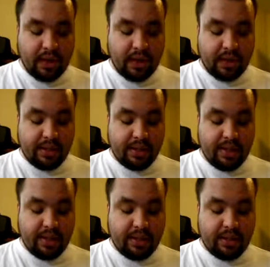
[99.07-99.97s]
Against
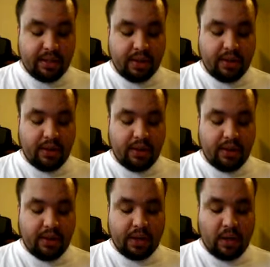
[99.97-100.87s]
such
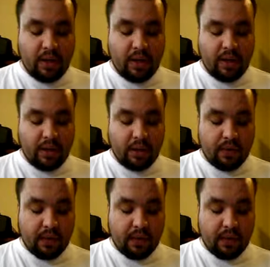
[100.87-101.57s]
there is no law.